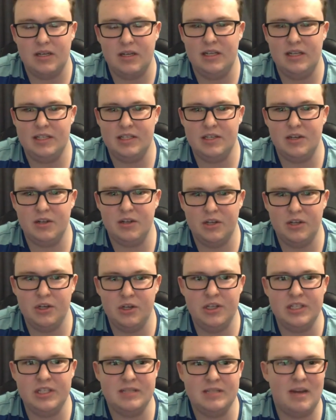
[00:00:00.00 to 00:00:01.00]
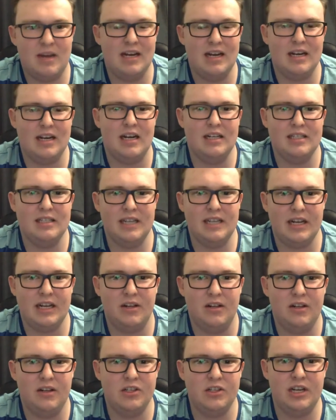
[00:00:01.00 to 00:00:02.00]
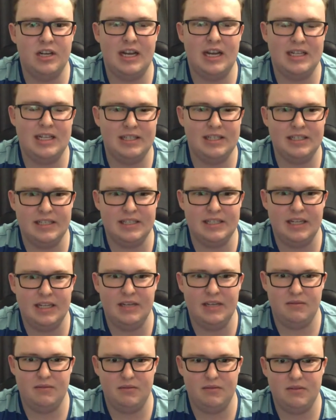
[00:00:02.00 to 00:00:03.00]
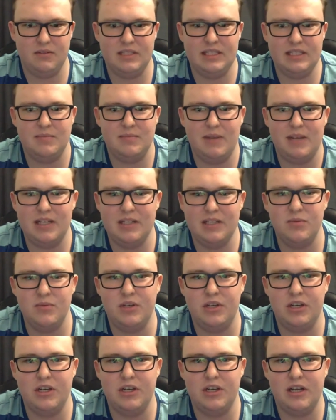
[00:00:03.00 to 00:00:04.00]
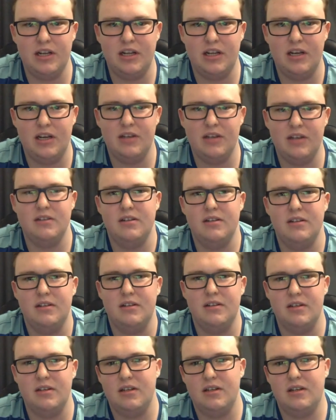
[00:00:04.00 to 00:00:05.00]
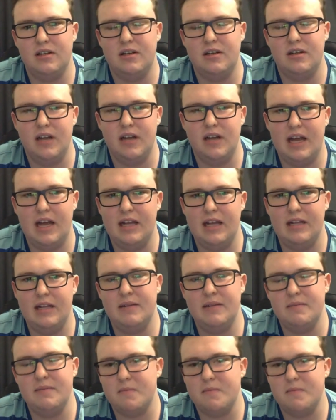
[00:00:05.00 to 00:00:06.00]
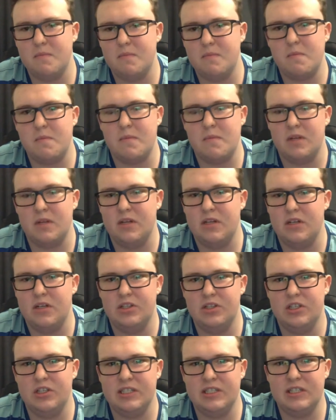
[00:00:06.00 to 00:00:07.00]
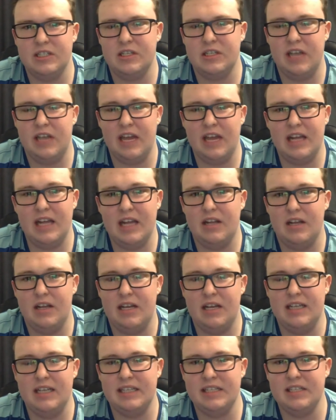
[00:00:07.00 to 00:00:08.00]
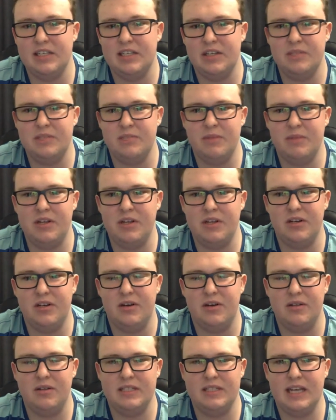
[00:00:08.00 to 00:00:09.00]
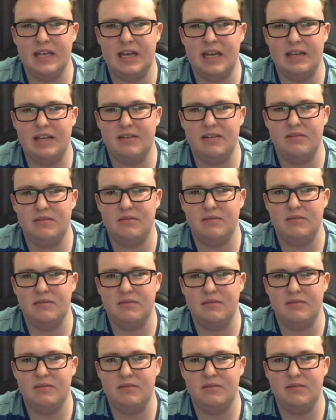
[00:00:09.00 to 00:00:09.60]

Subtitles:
It's got the new SmartGuard technology. As I said, it suspends when you go low. And just, yeah, the easy-to-use menu, I would say,